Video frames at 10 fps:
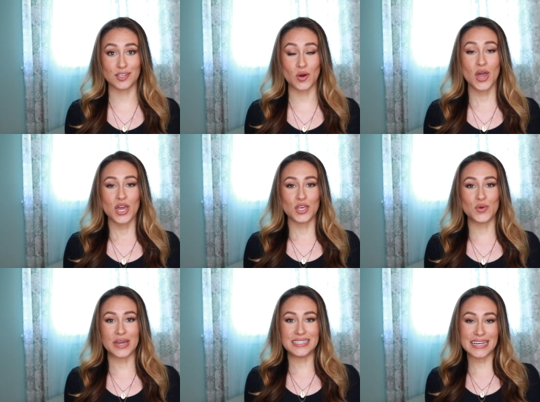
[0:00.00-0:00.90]
So
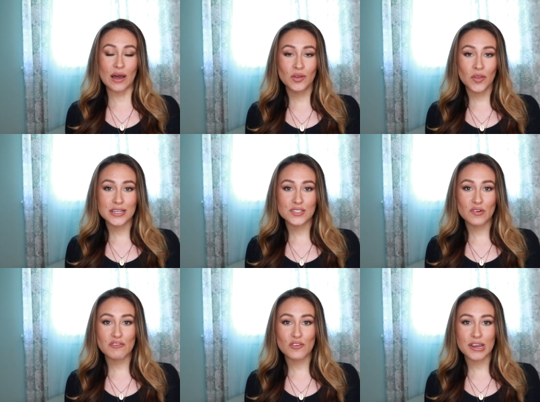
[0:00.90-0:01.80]
you can download this
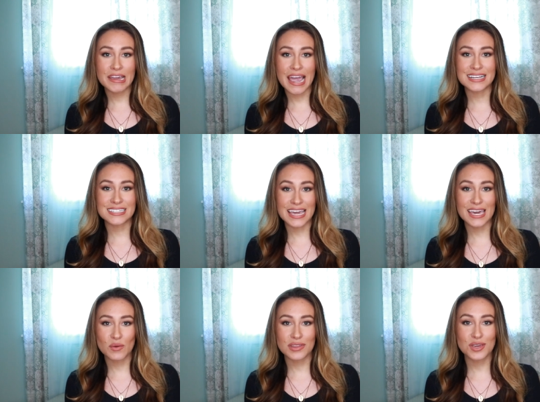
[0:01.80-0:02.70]
for free and
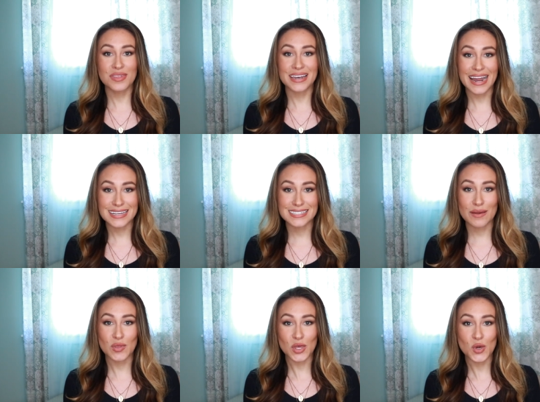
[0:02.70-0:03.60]
take it with you the next
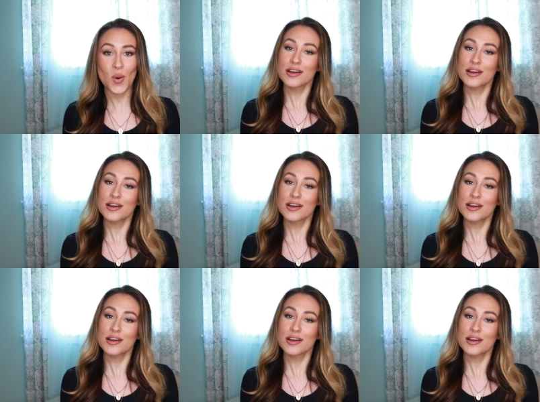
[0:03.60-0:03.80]
time that you